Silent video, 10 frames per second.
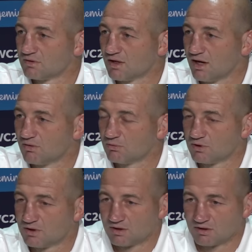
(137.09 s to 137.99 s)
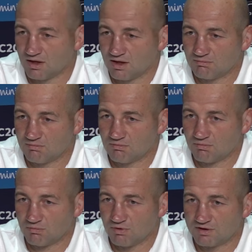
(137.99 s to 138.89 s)
Now,
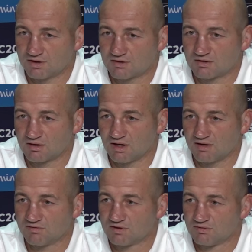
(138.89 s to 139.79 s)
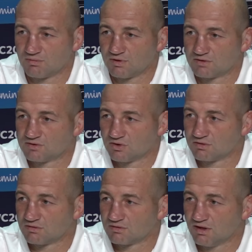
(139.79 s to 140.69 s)
um, I think everything we've
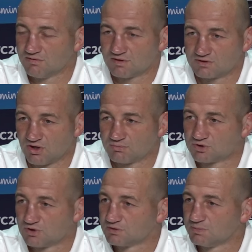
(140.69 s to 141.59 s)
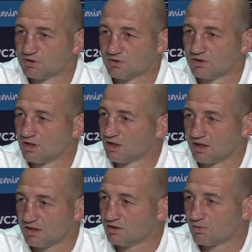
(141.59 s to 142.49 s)
done, everything Tom's done, has been done
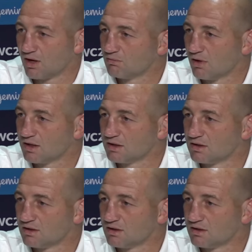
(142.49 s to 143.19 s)
in the right way.